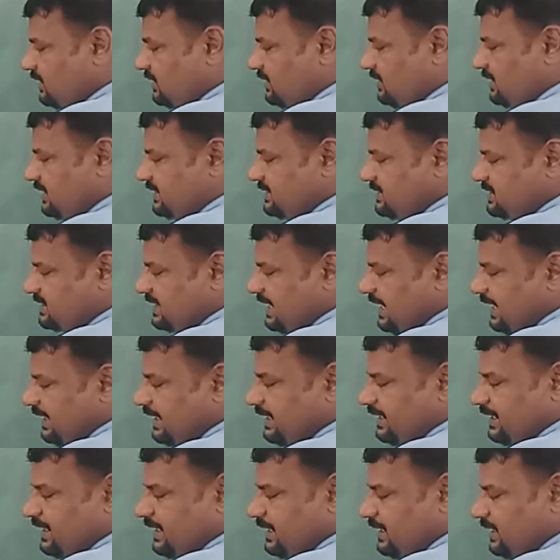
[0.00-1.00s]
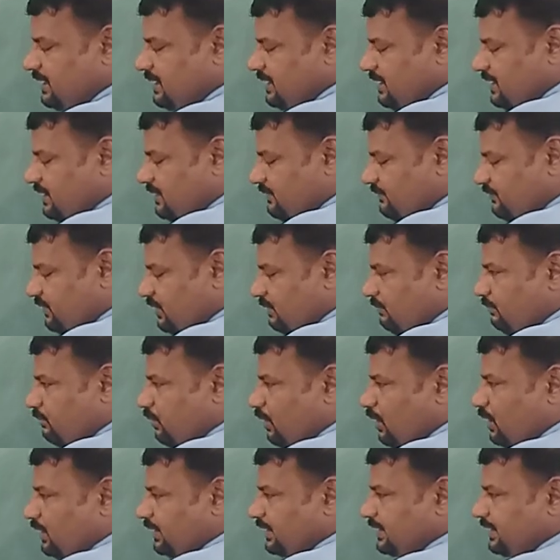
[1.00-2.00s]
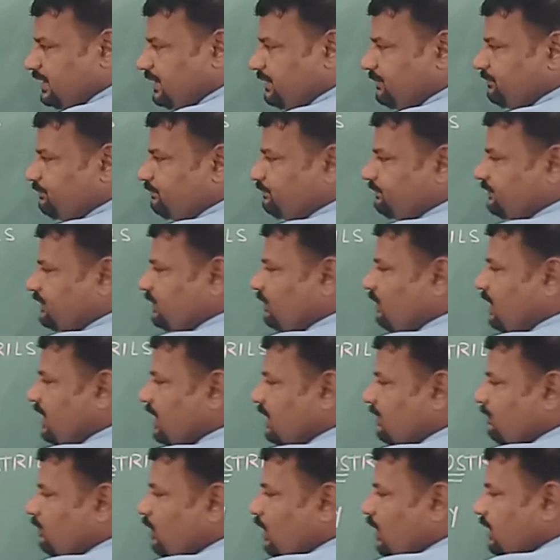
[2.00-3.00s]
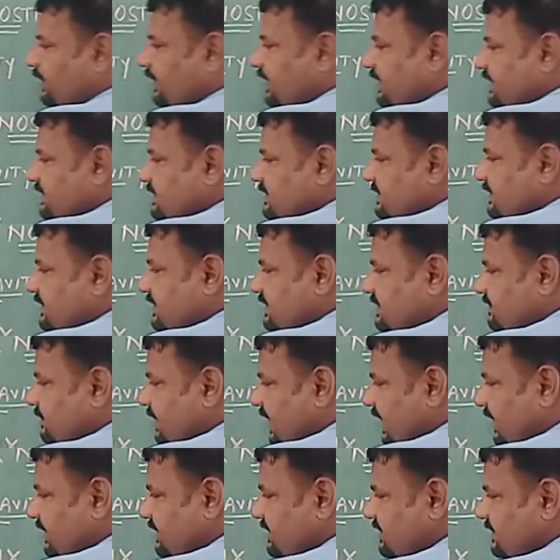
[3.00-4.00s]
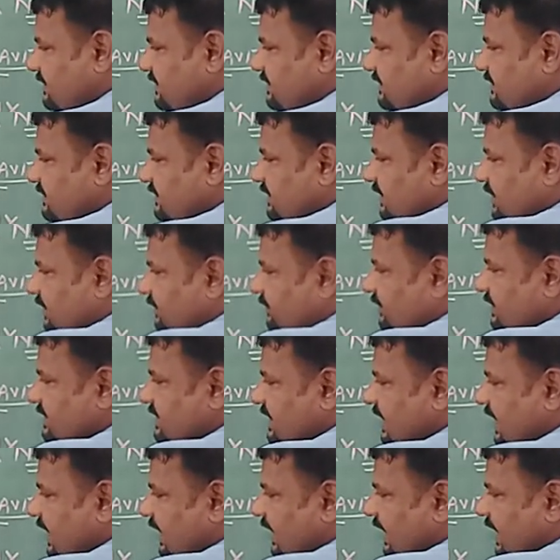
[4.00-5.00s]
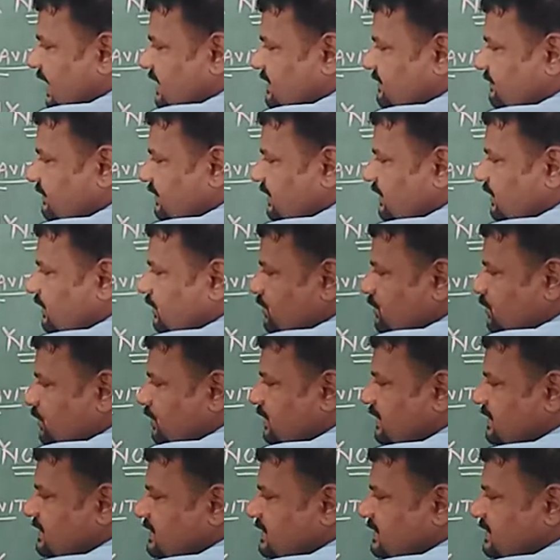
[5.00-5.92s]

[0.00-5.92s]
then trachea, from bronchi. What are bronchis? These branches, which are attached to this